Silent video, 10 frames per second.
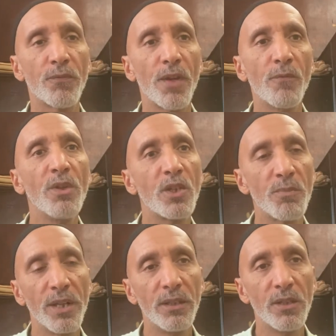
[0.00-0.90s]
And we
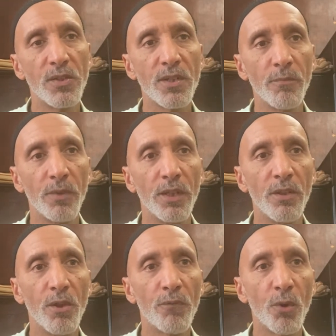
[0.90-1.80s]
explained this some
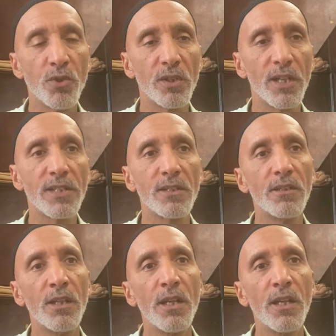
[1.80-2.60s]
in the first lesson